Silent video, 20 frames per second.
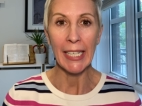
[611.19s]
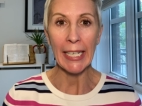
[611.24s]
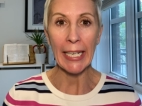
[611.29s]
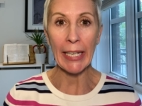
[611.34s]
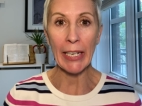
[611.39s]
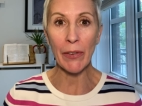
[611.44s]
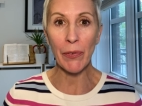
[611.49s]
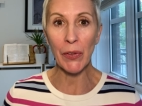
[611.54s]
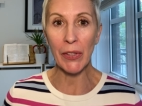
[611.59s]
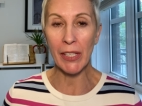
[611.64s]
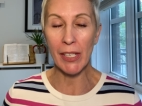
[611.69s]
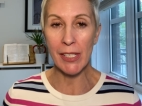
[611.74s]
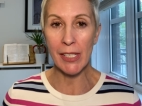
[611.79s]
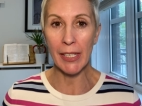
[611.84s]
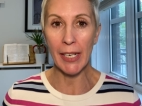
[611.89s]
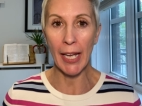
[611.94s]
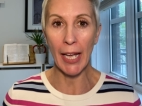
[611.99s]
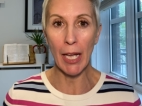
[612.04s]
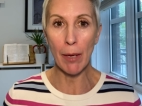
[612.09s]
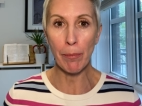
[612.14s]
And if it
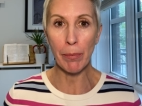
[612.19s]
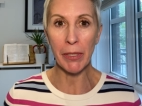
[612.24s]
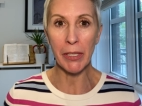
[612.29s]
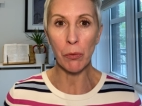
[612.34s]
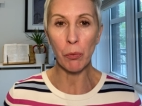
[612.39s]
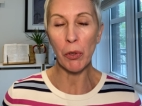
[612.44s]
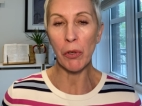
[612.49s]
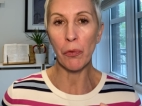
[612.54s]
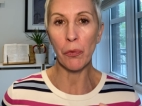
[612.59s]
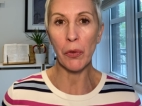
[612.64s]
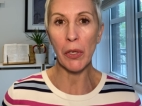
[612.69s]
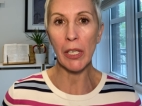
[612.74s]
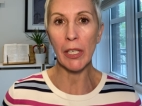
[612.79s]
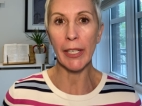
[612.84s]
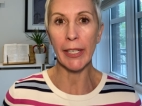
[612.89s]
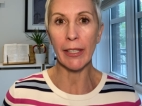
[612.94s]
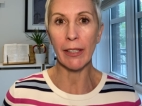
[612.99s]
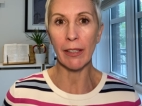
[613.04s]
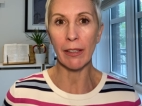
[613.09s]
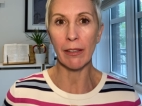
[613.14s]
doesn't happen, we feel
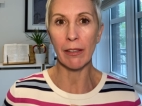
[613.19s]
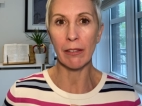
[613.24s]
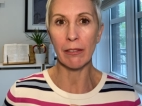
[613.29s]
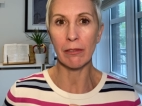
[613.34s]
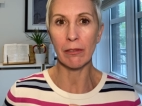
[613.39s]
like